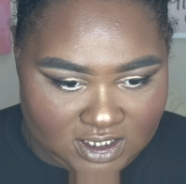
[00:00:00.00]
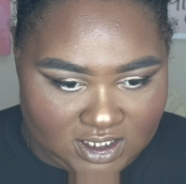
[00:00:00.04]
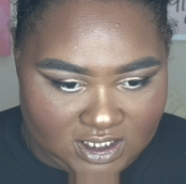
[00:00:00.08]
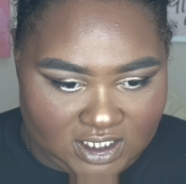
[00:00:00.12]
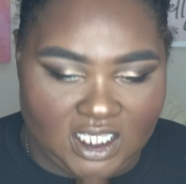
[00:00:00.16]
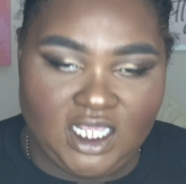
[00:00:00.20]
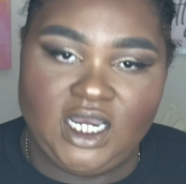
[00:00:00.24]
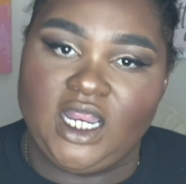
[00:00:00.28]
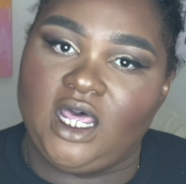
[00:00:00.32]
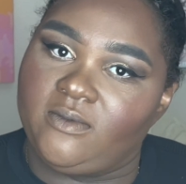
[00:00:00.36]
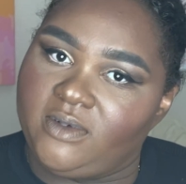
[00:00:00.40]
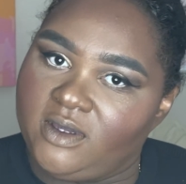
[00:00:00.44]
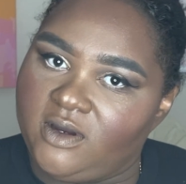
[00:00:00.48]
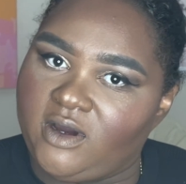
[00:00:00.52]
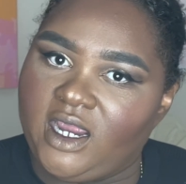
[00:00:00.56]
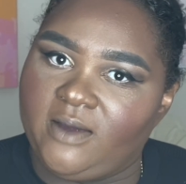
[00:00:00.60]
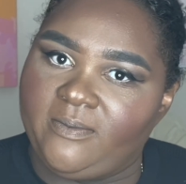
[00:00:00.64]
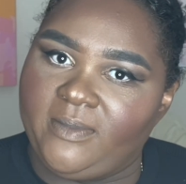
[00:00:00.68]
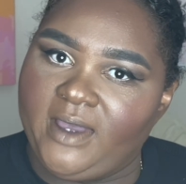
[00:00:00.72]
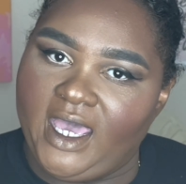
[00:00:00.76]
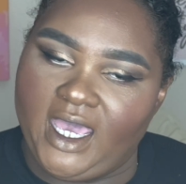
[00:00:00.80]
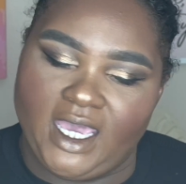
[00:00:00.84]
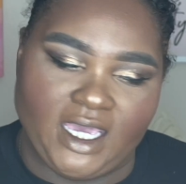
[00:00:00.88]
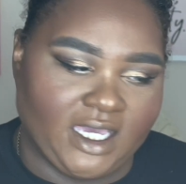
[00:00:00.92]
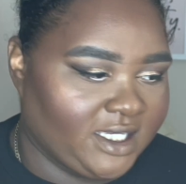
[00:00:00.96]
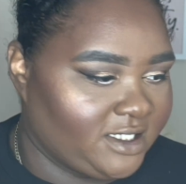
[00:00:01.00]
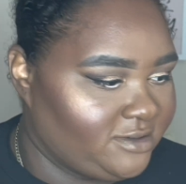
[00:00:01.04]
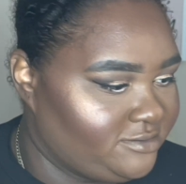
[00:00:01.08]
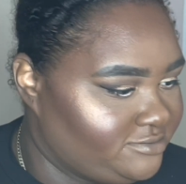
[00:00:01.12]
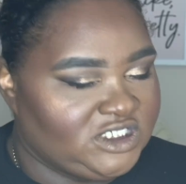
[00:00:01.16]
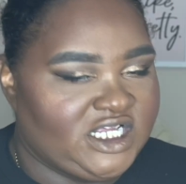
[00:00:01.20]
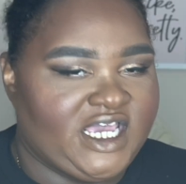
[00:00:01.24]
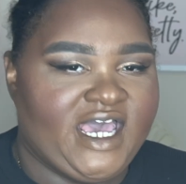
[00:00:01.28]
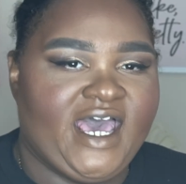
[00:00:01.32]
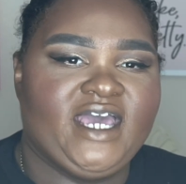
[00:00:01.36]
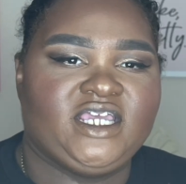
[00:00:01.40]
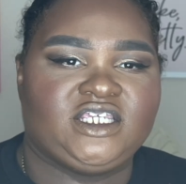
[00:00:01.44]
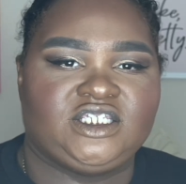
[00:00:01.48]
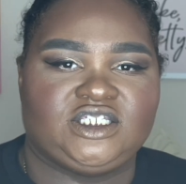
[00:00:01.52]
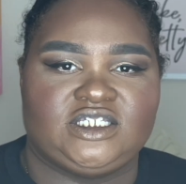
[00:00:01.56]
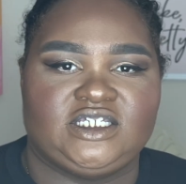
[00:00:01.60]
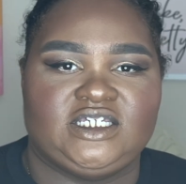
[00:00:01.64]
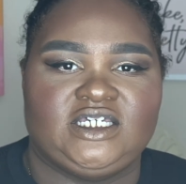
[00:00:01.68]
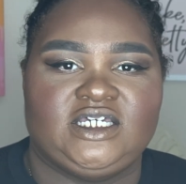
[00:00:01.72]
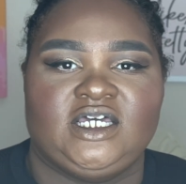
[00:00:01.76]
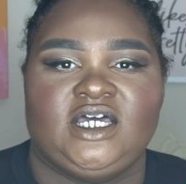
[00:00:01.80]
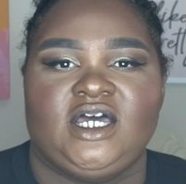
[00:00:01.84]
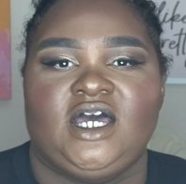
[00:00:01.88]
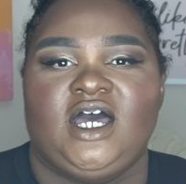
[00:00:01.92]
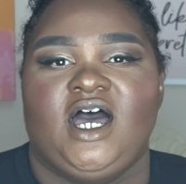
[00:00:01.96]
And I'll be right back.
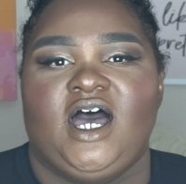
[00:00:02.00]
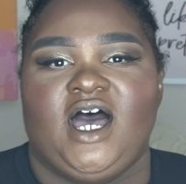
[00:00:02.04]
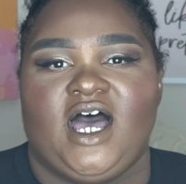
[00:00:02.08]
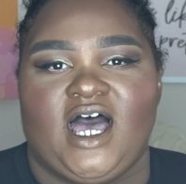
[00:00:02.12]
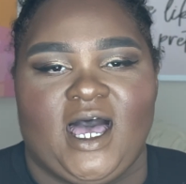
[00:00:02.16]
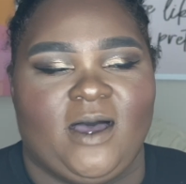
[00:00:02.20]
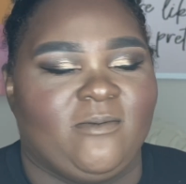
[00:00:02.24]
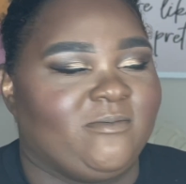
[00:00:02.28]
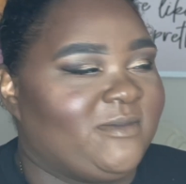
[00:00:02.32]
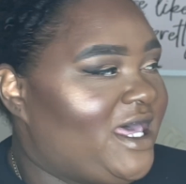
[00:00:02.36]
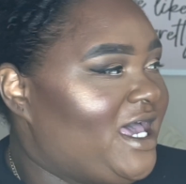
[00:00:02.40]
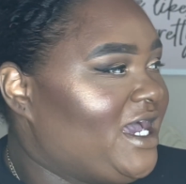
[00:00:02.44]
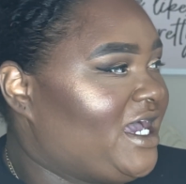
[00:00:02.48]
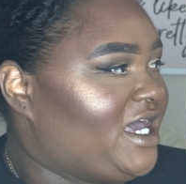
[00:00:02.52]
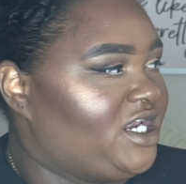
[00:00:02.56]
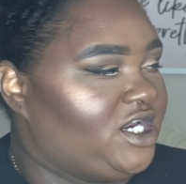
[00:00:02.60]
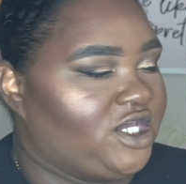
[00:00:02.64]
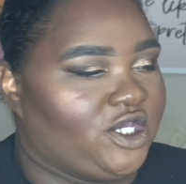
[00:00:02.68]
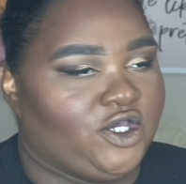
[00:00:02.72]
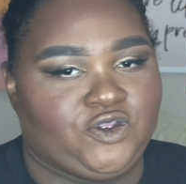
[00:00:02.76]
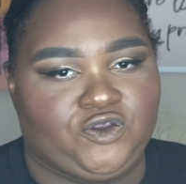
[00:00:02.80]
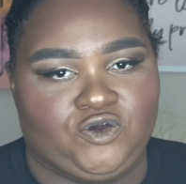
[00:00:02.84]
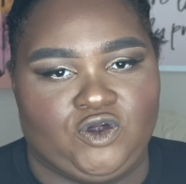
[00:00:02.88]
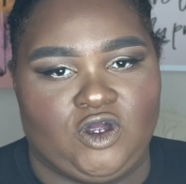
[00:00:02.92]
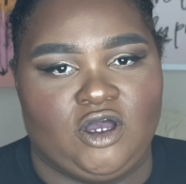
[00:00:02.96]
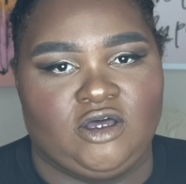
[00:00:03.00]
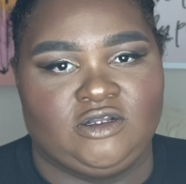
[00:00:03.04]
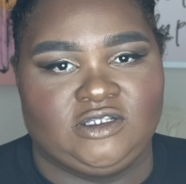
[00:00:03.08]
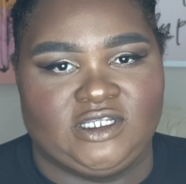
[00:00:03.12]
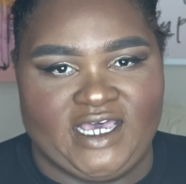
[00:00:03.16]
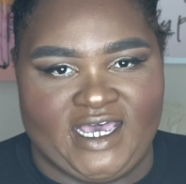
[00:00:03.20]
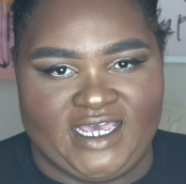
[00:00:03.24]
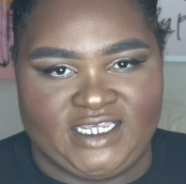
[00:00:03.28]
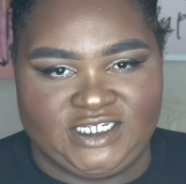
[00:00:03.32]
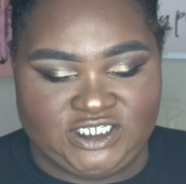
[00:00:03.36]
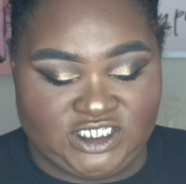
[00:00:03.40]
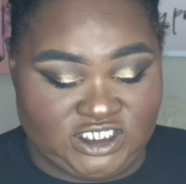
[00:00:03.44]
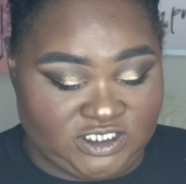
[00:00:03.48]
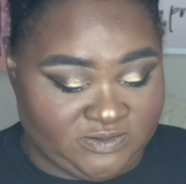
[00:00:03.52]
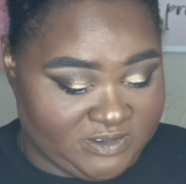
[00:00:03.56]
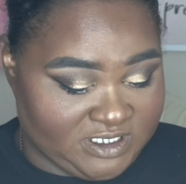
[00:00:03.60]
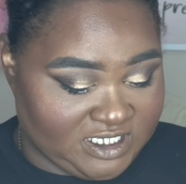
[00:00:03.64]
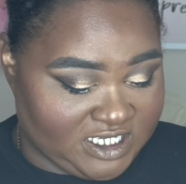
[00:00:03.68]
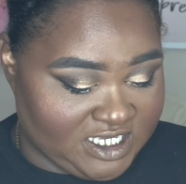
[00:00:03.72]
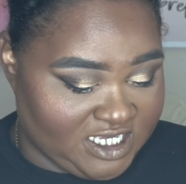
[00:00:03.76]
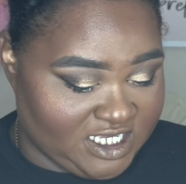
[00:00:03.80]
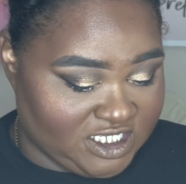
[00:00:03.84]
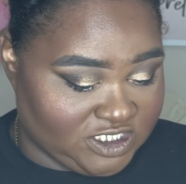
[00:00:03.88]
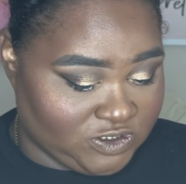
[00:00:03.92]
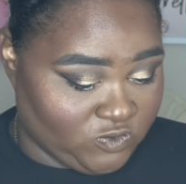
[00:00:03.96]
Actually, I'm not going to go throw on lashes
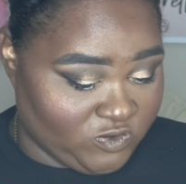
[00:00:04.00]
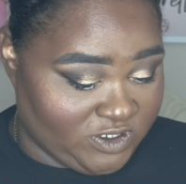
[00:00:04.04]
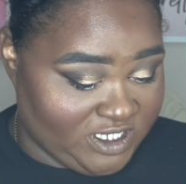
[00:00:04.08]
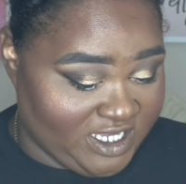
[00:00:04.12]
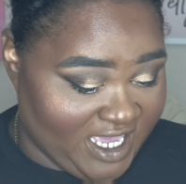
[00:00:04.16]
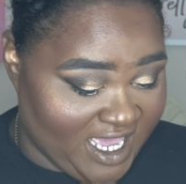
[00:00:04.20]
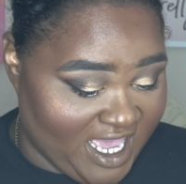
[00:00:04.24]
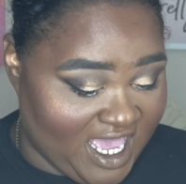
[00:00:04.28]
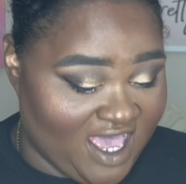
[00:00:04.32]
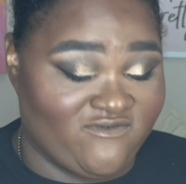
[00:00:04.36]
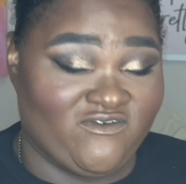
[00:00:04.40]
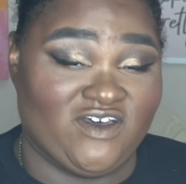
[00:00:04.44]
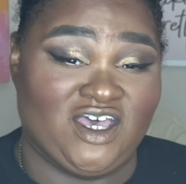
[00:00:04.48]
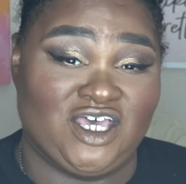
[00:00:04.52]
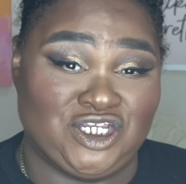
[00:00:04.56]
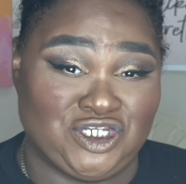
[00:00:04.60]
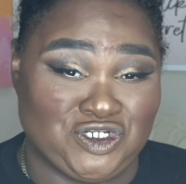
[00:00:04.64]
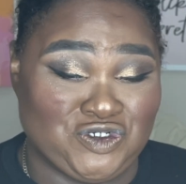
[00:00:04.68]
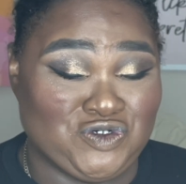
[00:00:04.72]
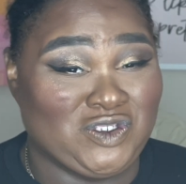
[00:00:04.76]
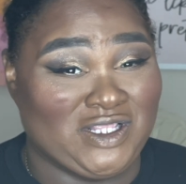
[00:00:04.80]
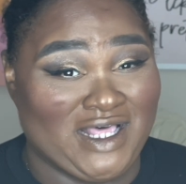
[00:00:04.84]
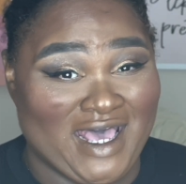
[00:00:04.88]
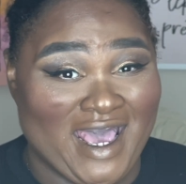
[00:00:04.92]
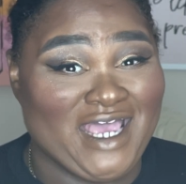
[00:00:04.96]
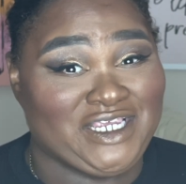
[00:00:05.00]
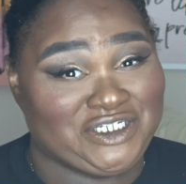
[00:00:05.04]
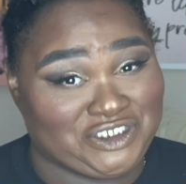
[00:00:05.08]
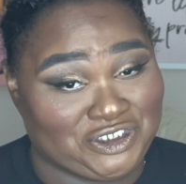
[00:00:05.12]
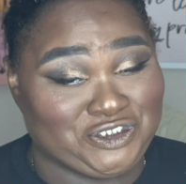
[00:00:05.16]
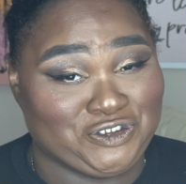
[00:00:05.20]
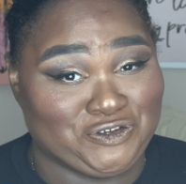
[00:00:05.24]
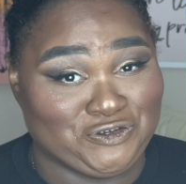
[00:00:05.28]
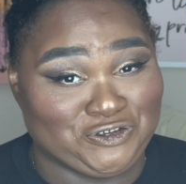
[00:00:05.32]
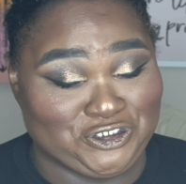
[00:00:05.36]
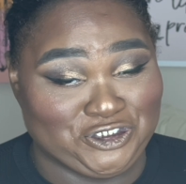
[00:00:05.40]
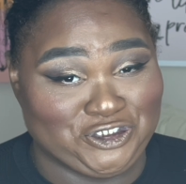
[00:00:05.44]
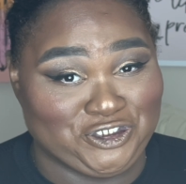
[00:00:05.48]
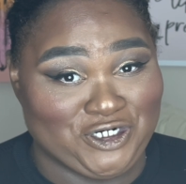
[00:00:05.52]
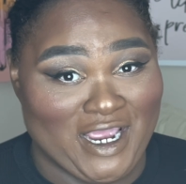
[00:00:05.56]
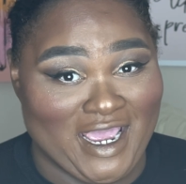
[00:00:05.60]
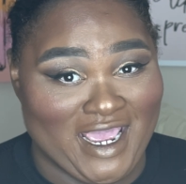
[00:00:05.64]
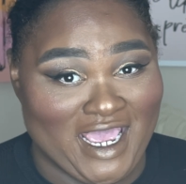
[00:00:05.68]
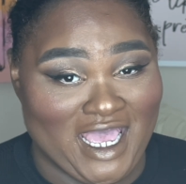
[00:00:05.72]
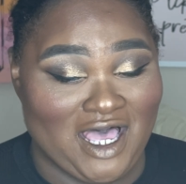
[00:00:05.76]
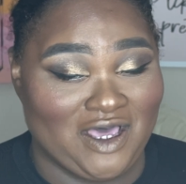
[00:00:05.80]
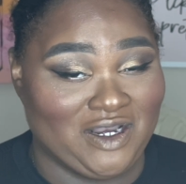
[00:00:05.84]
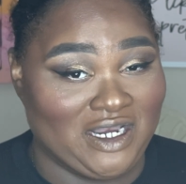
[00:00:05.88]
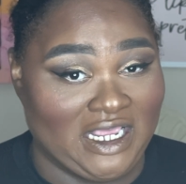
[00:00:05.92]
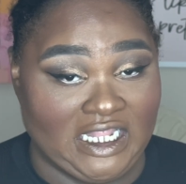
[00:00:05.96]
because we have a new lash glue to try
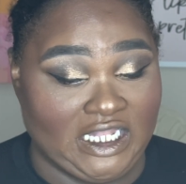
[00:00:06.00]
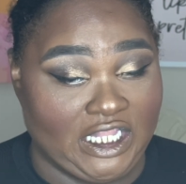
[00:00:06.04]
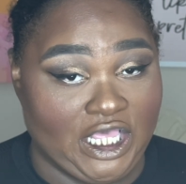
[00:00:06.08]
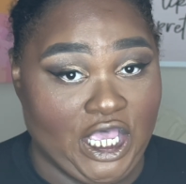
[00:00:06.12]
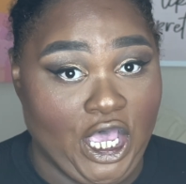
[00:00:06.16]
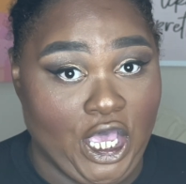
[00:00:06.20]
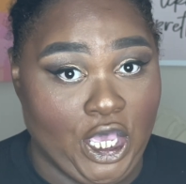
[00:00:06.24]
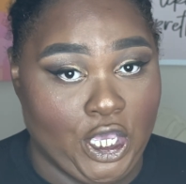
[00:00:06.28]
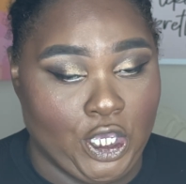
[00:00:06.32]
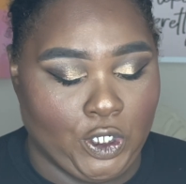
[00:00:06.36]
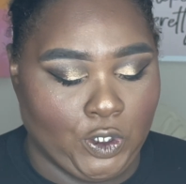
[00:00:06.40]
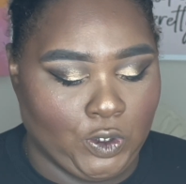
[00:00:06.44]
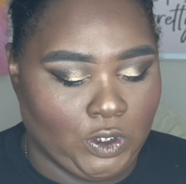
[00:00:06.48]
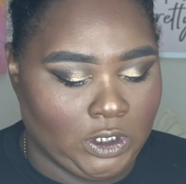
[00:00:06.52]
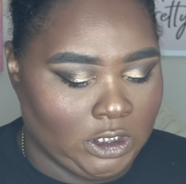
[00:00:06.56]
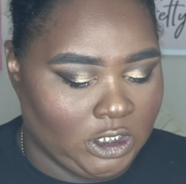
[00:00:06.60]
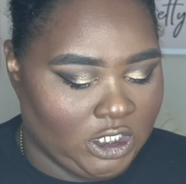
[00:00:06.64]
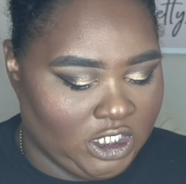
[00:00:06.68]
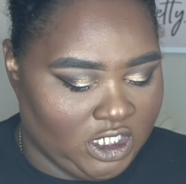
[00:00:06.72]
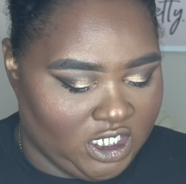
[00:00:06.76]
out. Hello.